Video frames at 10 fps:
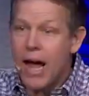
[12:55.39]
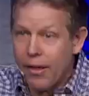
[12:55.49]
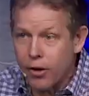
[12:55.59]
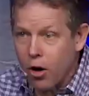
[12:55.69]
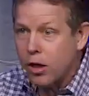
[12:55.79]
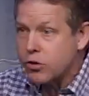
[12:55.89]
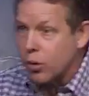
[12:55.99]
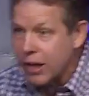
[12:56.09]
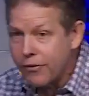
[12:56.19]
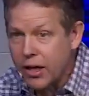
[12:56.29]
And they're also
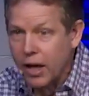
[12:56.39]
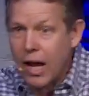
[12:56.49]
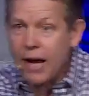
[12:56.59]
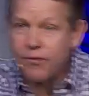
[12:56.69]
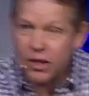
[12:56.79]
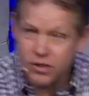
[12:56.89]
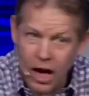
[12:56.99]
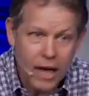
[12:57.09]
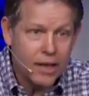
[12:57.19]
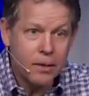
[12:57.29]
living a life that's
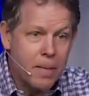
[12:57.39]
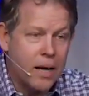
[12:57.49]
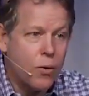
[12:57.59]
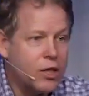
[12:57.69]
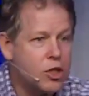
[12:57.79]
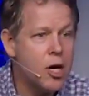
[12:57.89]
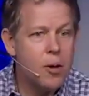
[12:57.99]
godly in many ways,